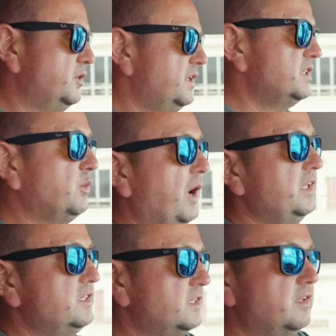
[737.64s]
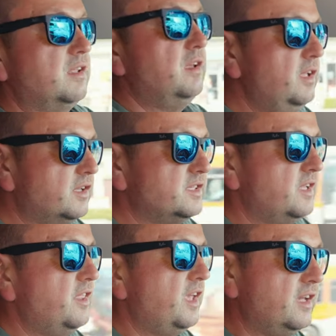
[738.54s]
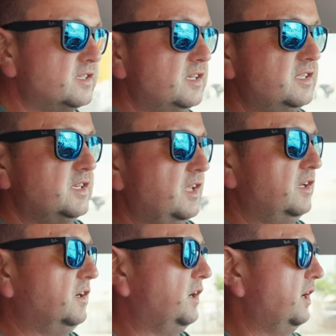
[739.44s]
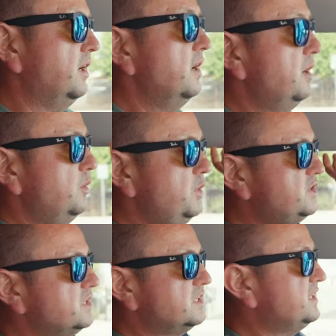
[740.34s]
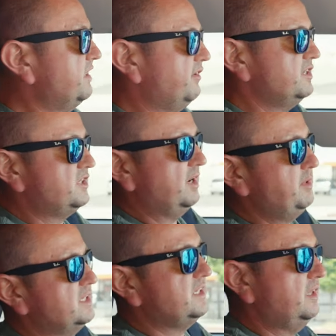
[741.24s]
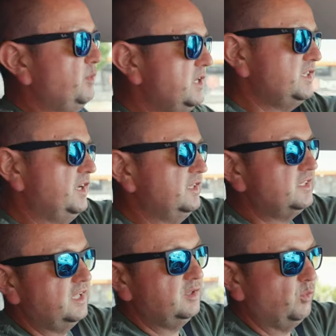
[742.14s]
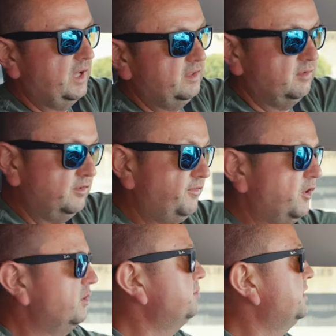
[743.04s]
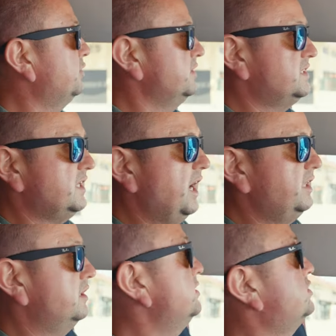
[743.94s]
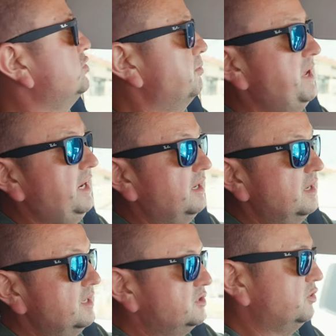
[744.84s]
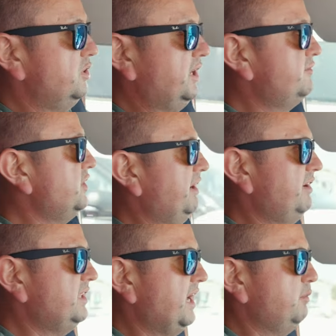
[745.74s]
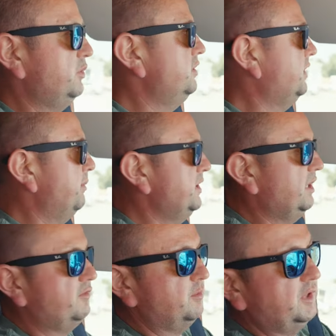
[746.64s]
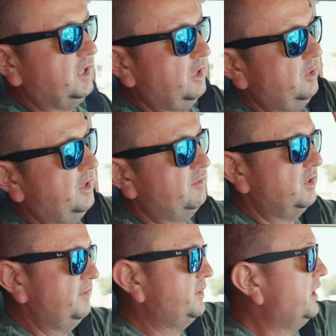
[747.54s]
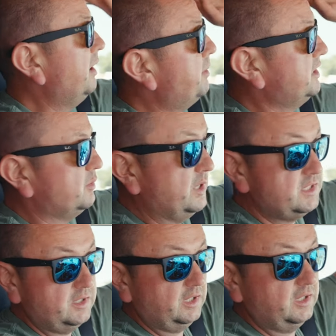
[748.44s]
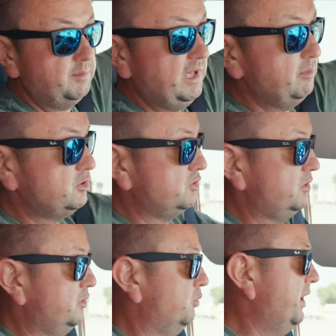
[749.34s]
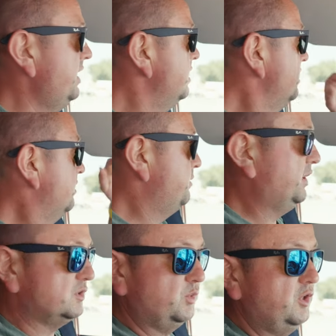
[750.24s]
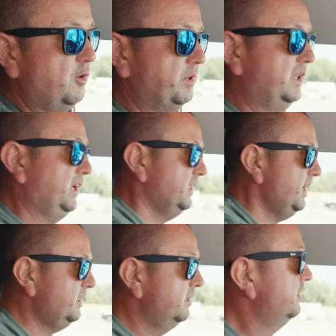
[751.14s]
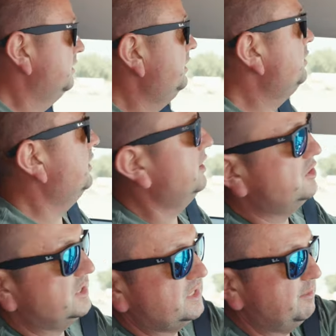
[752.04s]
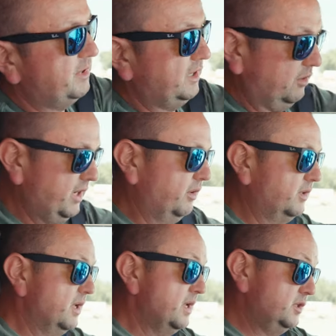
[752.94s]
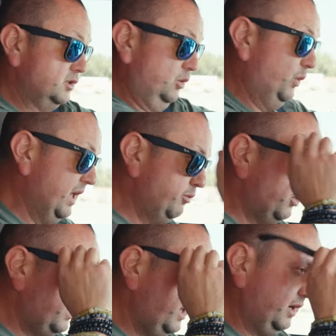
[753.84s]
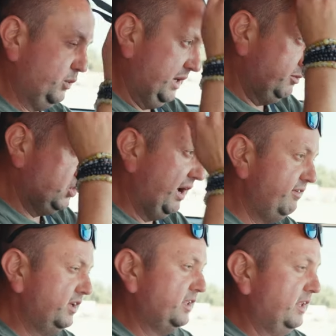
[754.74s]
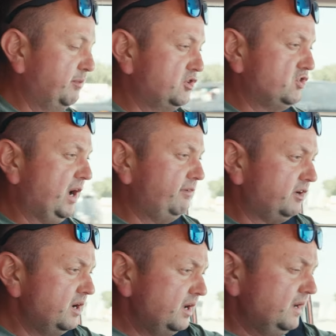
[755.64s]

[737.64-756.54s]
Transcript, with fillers: So there is a quite interesting things inside the car, which is the sun visor. I mean, sun visor. Understand the one on the front, but on the side, and it's so big. So you have to every time when you're coming out from the car, you have to lift it up. Otherwise, you're not gonna be able to. You know why? Because when you open like that, you cannot just simply go out. So one more thing, when I'm driving it and I'm a driver,